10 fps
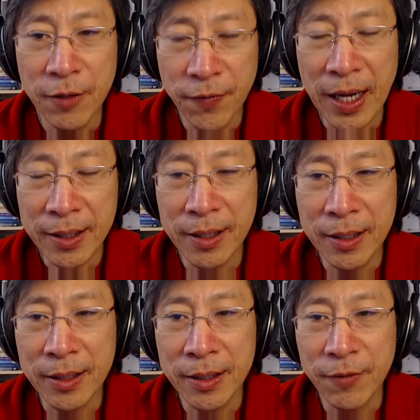fact
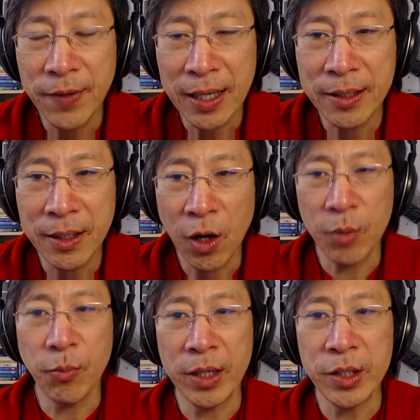that the fact that
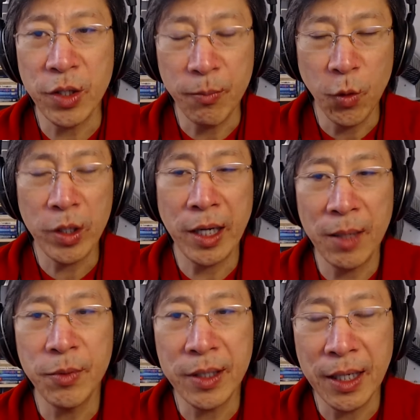our brains are more
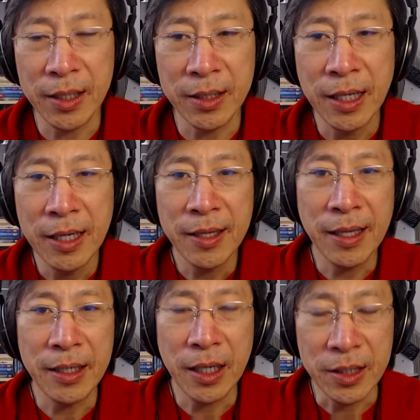complicated
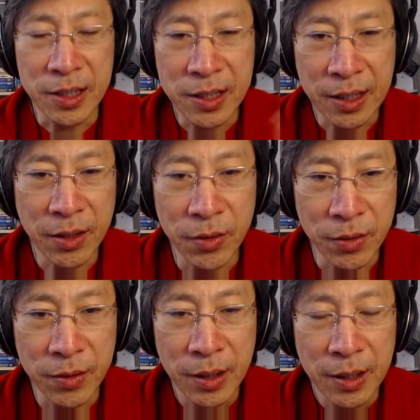that a
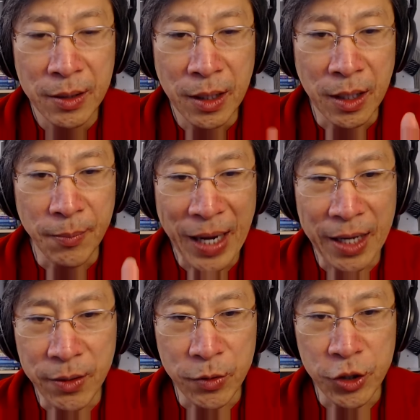single a
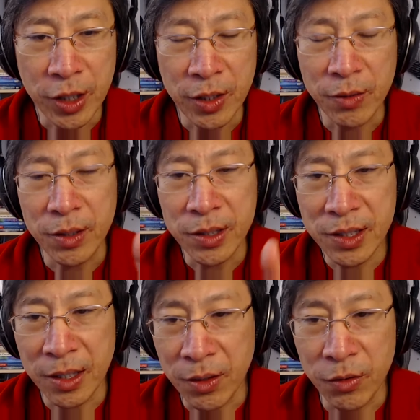pathogen or a
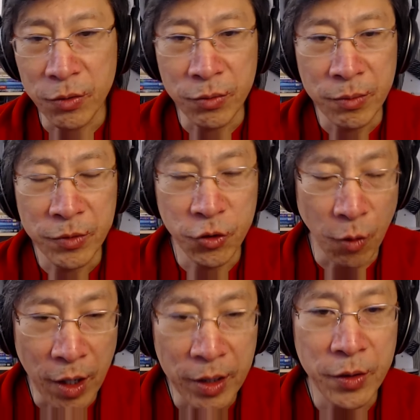single
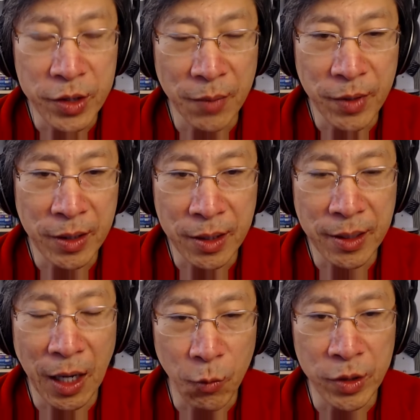drug or something like
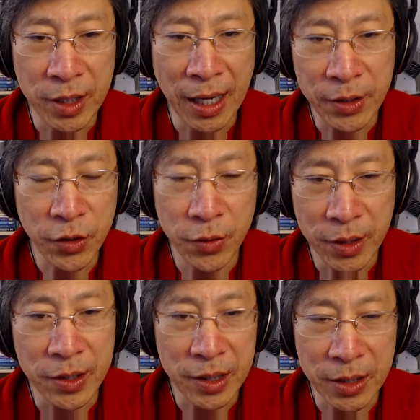that would not turn
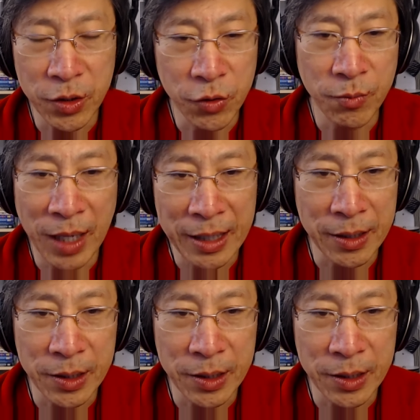us into mindless